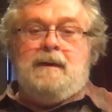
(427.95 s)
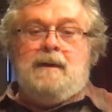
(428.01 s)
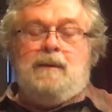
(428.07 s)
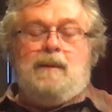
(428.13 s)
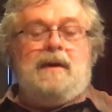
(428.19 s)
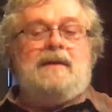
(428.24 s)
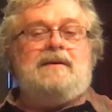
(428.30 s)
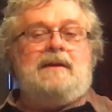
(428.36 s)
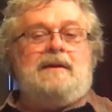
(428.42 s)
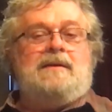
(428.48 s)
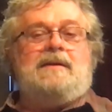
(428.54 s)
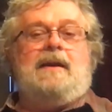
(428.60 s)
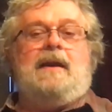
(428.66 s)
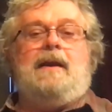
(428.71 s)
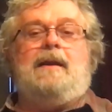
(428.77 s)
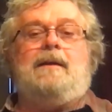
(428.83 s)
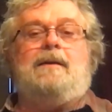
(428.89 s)
What is He
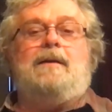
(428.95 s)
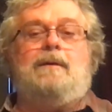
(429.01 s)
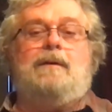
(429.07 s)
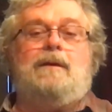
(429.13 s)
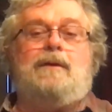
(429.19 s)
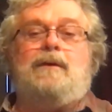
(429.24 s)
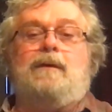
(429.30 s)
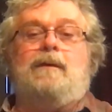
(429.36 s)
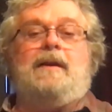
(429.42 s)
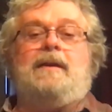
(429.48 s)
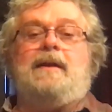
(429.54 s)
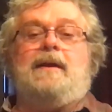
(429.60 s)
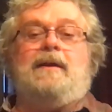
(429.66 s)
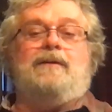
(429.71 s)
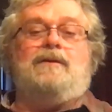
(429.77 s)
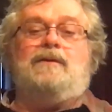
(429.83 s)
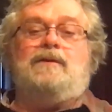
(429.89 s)
saying to the
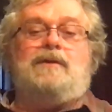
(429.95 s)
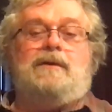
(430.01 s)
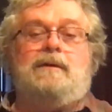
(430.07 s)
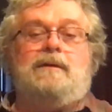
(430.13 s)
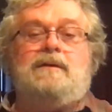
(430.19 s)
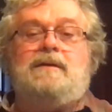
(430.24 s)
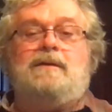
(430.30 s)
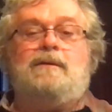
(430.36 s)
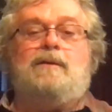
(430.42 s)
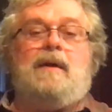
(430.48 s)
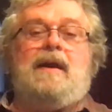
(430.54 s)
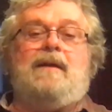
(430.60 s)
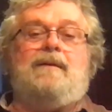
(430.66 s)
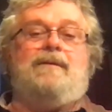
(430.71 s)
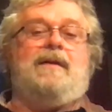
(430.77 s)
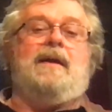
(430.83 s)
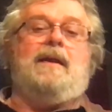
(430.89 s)
30,000 students of
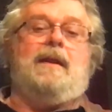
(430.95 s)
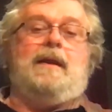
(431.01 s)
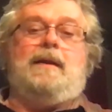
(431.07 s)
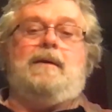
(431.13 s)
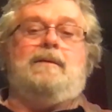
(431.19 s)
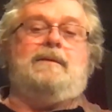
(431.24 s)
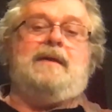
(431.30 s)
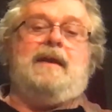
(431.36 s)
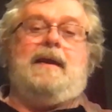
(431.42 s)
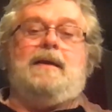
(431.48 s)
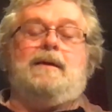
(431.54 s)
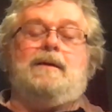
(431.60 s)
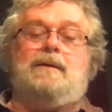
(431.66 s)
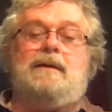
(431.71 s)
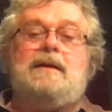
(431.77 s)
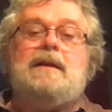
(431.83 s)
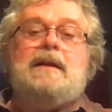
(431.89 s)
Grand Valley who can't
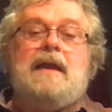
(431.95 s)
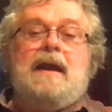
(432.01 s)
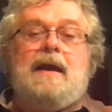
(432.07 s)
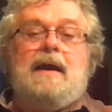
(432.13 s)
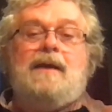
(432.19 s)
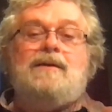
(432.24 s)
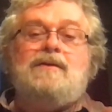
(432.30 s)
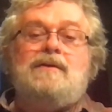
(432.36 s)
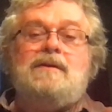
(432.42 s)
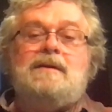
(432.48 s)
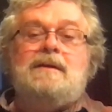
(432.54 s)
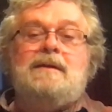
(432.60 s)
go to class?